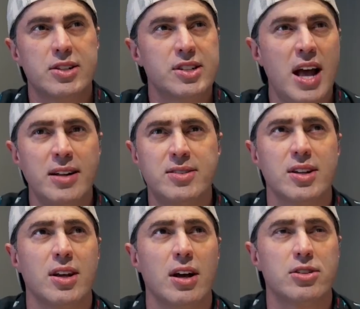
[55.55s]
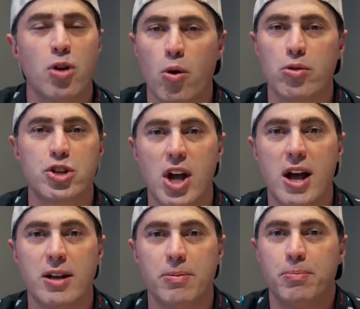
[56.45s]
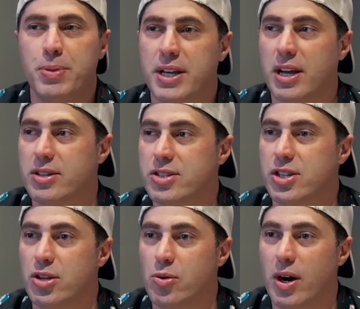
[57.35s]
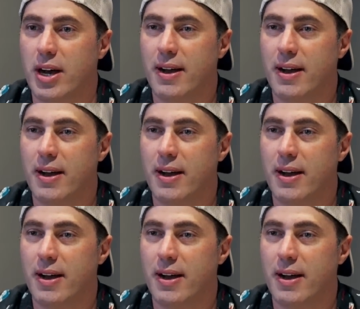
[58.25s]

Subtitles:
not a total shock, because you